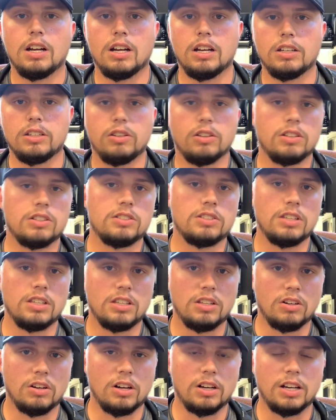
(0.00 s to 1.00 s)
You can see
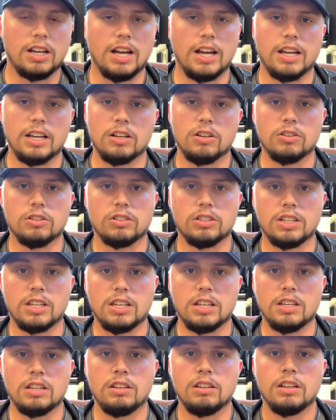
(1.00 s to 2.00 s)
that our guy here on
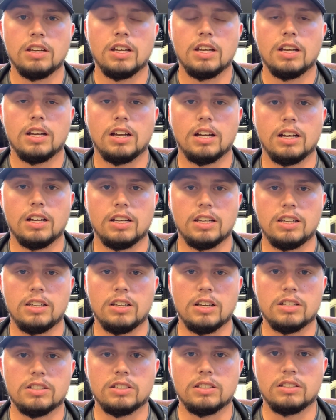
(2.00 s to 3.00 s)
the end, he
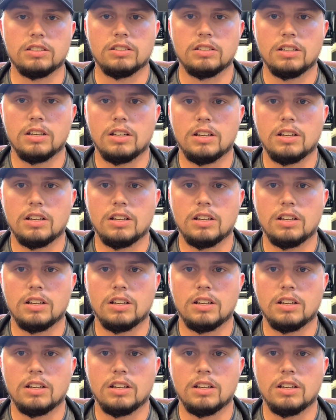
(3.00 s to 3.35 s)
doesn't